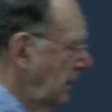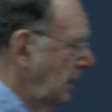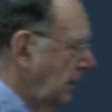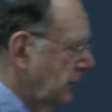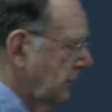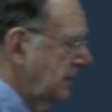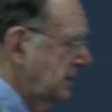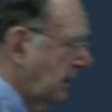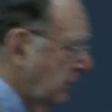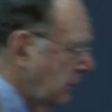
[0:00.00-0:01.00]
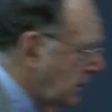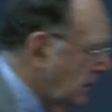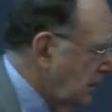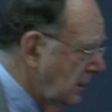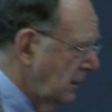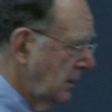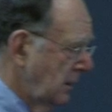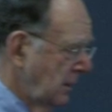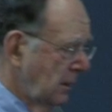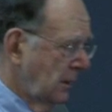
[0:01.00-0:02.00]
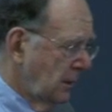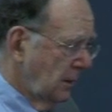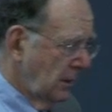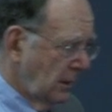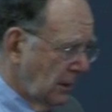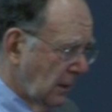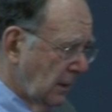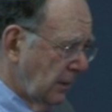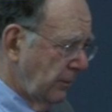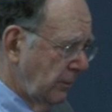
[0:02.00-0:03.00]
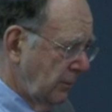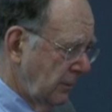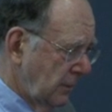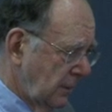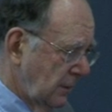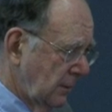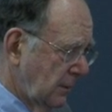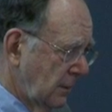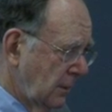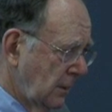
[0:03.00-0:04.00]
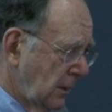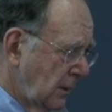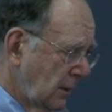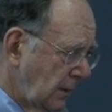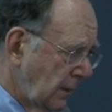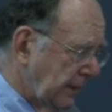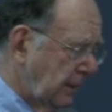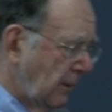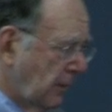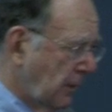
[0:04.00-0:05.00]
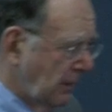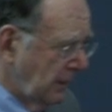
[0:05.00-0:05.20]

And it turns out that there are